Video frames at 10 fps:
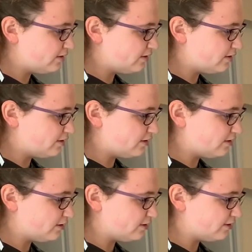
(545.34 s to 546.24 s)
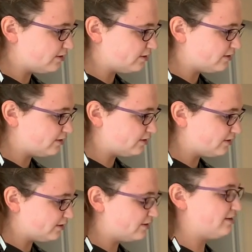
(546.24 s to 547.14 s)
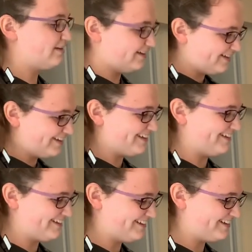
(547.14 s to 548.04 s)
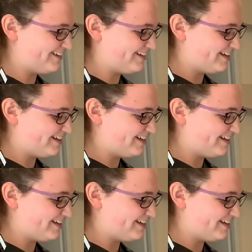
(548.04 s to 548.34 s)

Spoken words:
area, like, it's hard.